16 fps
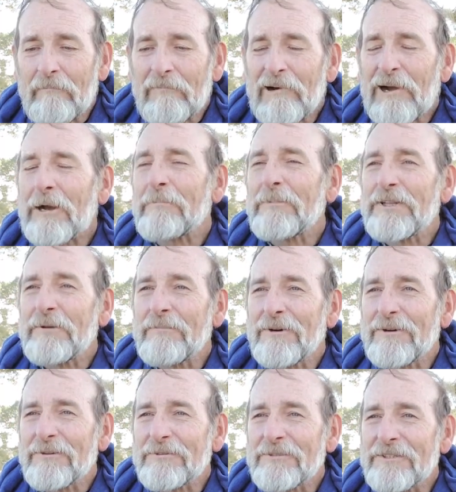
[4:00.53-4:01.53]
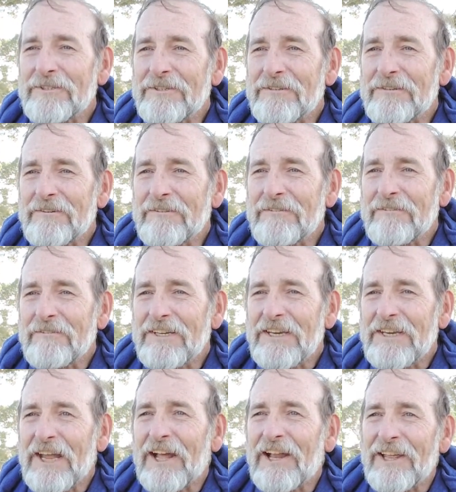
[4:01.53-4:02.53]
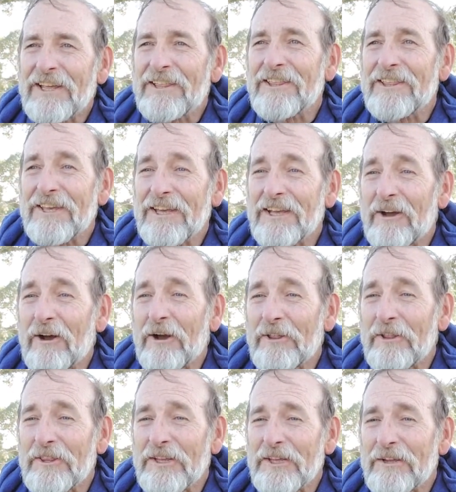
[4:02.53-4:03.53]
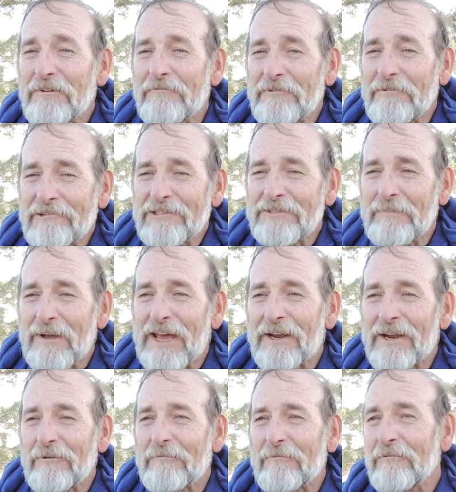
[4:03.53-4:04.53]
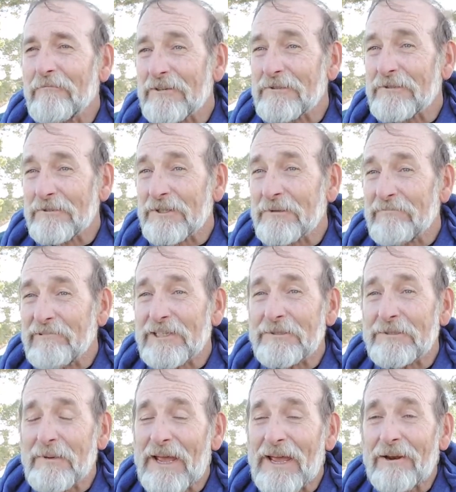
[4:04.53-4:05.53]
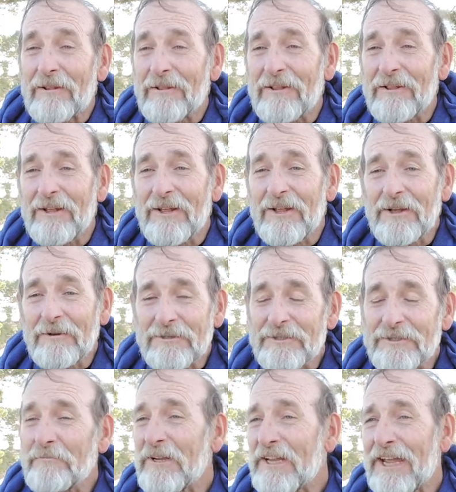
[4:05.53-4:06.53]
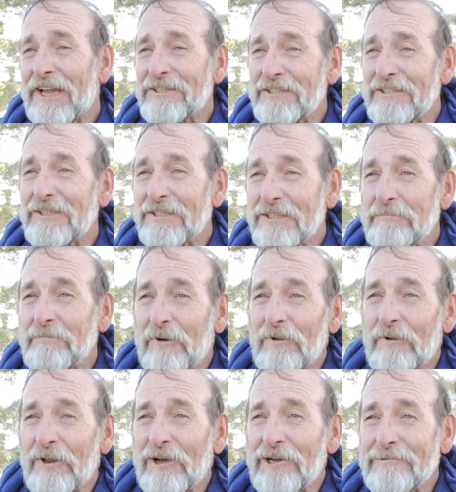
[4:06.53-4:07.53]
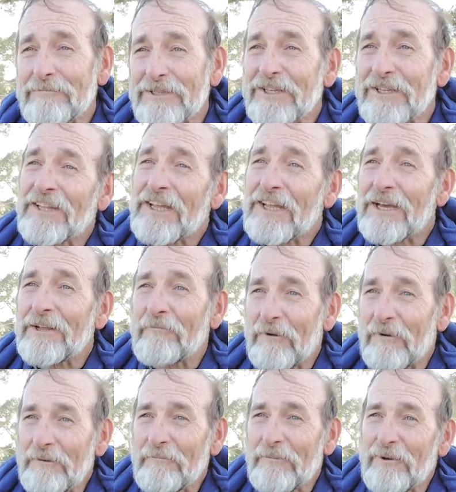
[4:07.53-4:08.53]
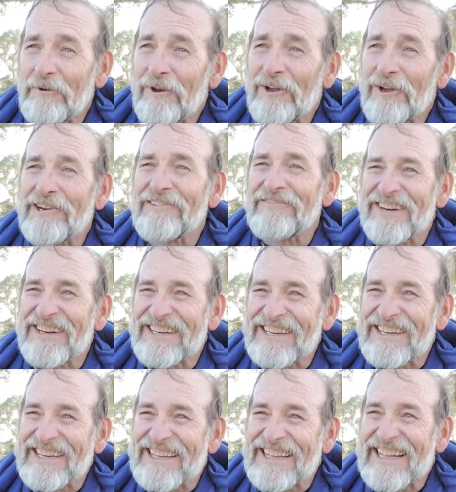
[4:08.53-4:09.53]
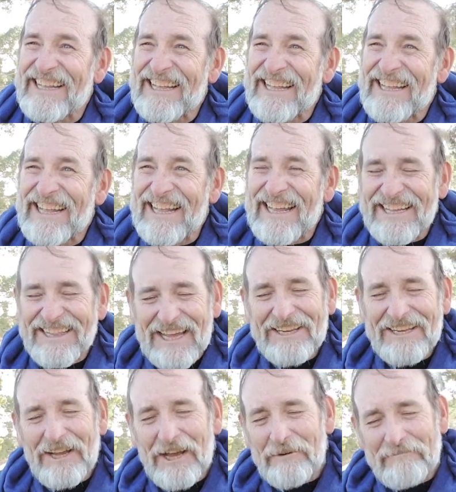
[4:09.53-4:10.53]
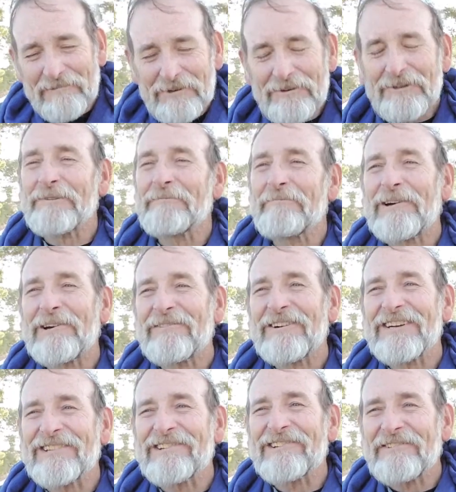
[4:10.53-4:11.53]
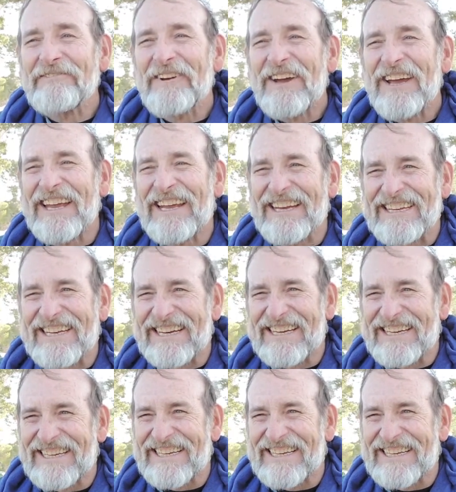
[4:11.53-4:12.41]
Probably the most telling thing on the first battle, which was a bridge battle, was we had 6 polearms and they had 1 polearm. And that got broken partway through the fight.